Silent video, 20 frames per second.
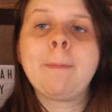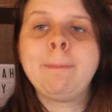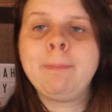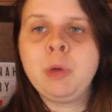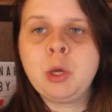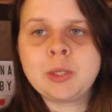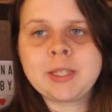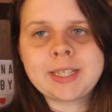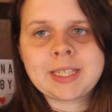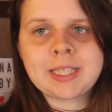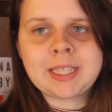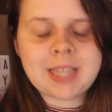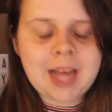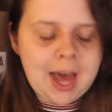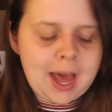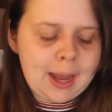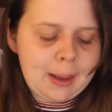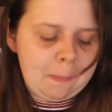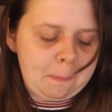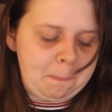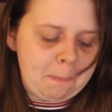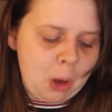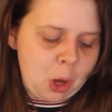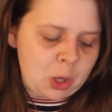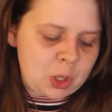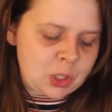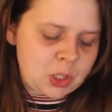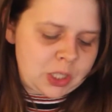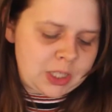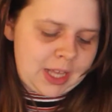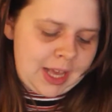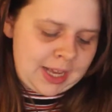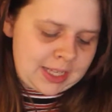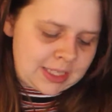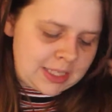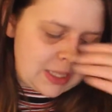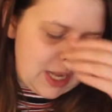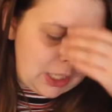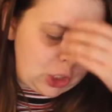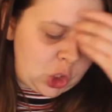music stand, books,
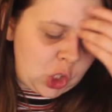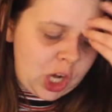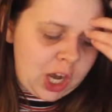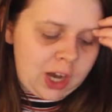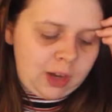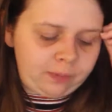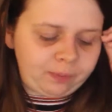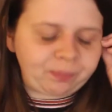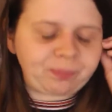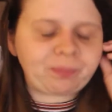etc.